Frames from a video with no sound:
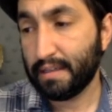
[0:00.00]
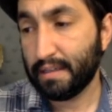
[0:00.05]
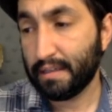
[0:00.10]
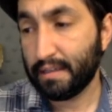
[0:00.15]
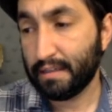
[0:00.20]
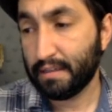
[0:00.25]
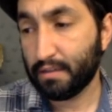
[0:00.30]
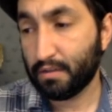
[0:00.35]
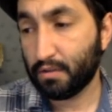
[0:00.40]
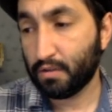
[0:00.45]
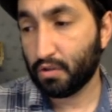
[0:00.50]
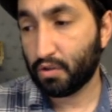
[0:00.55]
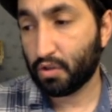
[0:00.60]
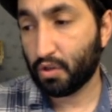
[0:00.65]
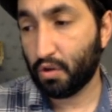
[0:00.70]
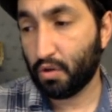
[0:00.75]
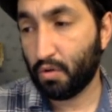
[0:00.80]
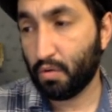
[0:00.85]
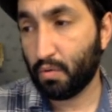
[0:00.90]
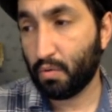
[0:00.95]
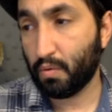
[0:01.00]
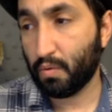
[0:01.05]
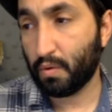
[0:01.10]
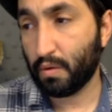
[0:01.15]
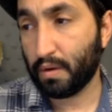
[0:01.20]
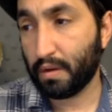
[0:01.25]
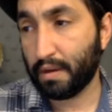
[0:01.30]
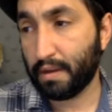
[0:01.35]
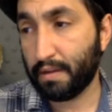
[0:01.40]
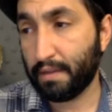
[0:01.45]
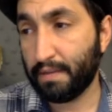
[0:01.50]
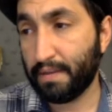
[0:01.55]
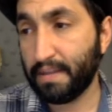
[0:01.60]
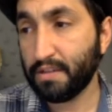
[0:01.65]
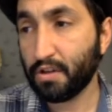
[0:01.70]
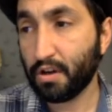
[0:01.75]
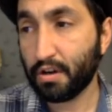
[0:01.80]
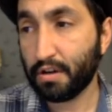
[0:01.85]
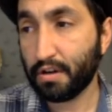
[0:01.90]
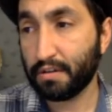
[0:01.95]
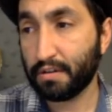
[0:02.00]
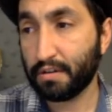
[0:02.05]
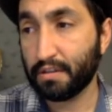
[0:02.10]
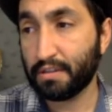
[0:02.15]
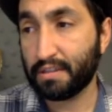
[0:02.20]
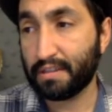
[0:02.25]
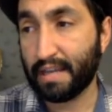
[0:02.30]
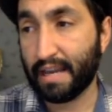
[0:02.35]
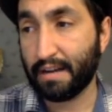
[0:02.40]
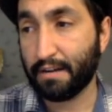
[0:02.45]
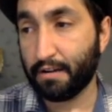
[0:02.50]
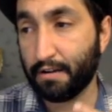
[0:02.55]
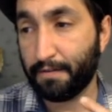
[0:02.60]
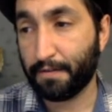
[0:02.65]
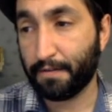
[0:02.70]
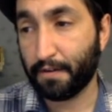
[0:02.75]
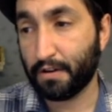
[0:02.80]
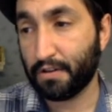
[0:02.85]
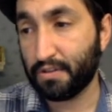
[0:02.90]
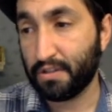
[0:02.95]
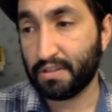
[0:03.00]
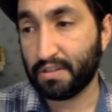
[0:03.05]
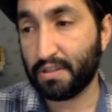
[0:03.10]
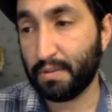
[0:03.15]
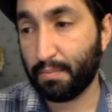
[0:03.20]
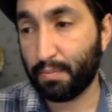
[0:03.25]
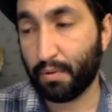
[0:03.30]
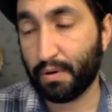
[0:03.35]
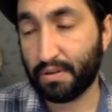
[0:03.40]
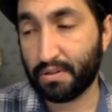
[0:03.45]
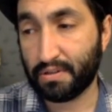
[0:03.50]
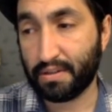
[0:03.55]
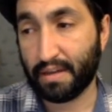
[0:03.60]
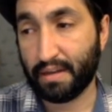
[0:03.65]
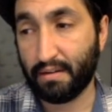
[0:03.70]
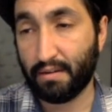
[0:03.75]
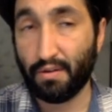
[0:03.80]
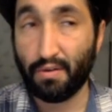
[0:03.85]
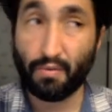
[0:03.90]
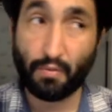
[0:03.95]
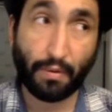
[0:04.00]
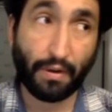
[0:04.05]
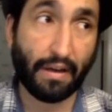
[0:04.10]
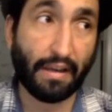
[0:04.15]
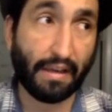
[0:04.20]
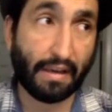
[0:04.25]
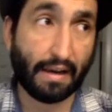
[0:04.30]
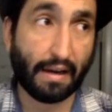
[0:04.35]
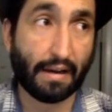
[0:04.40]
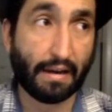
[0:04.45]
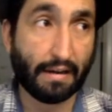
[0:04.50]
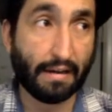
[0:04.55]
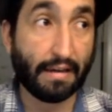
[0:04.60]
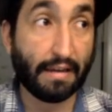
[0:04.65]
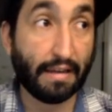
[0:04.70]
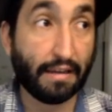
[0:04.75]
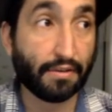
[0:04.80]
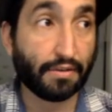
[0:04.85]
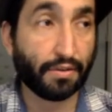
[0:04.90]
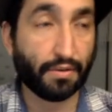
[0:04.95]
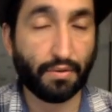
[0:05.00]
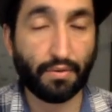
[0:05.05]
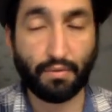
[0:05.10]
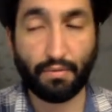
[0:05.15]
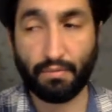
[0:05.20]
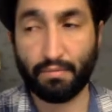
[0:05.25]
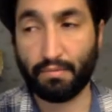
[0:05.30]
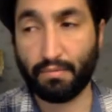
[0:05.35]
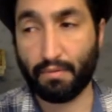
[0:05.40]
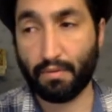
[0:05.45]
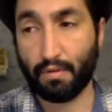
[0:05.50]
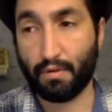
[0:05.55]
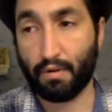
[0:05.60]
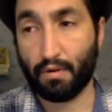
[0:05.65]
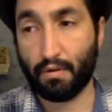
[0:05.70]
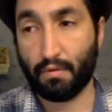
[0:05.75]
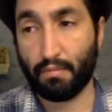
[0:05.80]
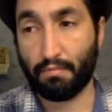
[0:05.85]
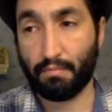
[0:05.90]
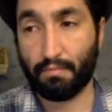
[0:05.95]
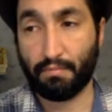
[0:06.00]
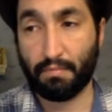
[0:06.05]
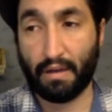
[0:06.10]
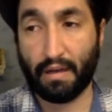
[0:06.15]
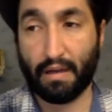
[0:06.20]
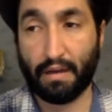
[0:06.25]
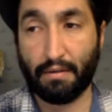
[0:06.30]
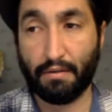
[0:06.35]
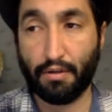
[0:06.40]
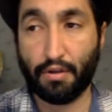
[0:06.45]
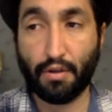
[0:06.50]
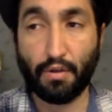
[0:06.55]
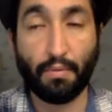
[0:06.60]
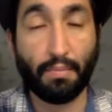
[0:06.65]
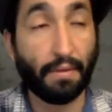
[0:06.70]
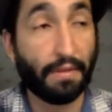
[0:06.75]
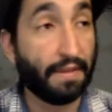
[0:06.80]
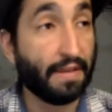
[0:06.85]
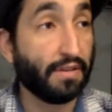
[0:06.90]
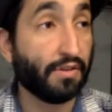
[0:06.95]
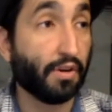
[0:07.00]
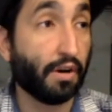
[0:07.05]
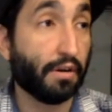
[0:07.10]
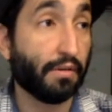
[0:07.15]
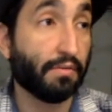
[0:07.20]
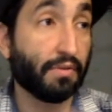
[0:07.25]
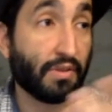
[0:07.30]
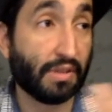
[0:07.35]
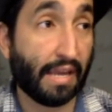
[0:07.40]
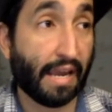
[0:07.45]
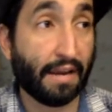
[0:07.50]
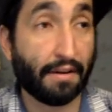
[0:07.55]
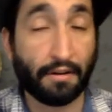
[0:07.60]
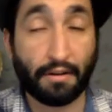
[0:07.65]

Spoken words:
So these are the standard first 60 points that you really kind of need to do. But these are standard